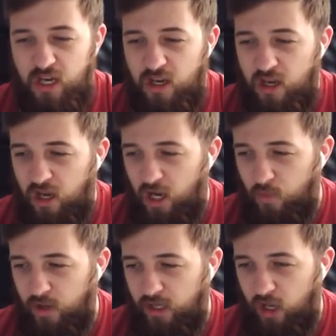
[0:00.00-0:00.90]
I
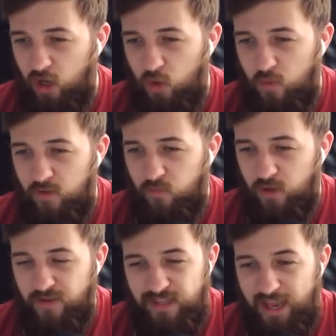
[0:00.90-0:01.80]
want to go with
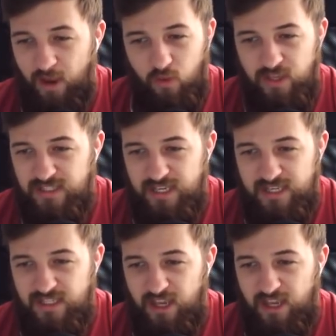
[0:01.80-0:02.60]
whatever the hell this is.